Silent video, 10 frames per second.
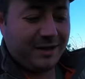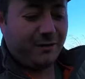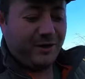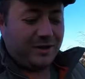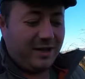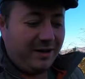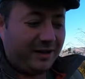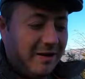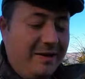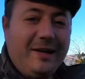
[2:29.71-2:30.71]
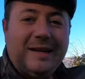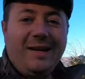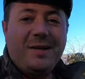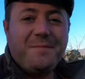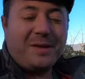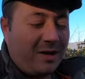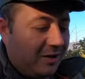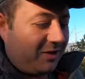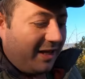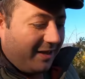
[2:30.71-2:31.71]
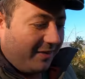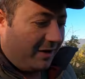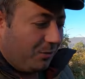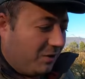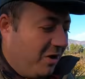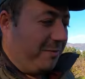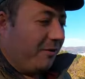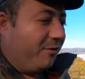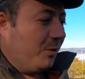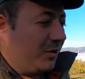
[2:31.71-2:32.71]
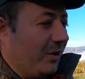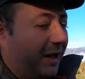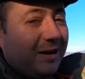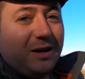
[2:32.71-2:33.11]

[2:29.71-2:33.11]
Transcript: obviously I can't stay there the whole time, unfortunately.